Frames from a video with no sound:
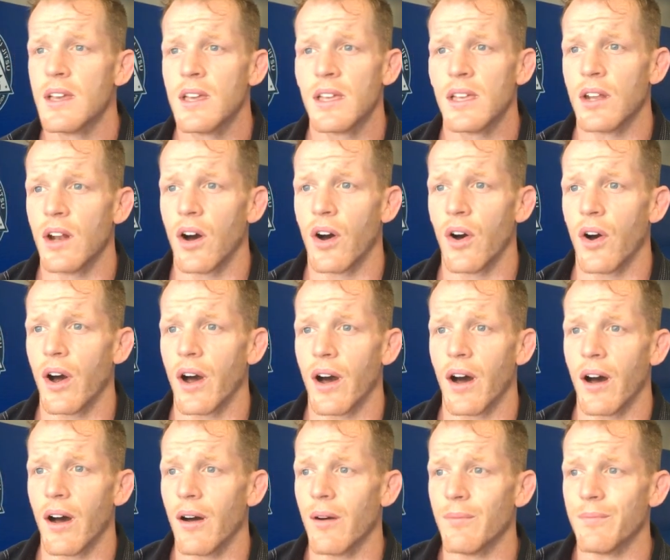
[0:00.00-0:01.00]

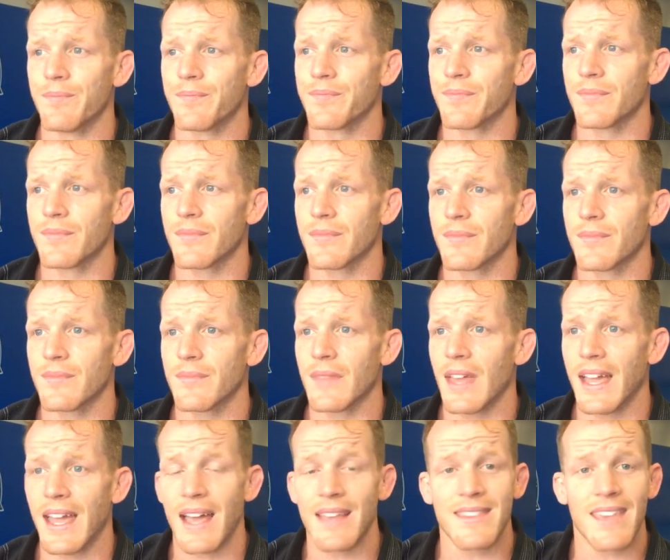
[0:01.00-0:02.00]
I
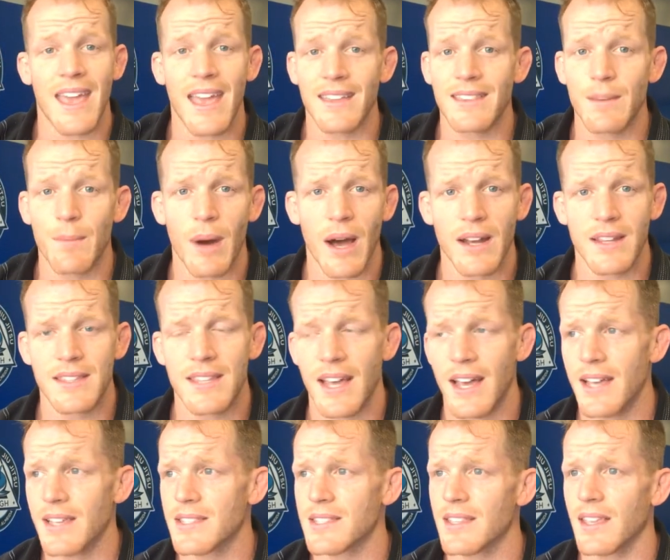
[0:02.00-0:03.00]
got the antibody test.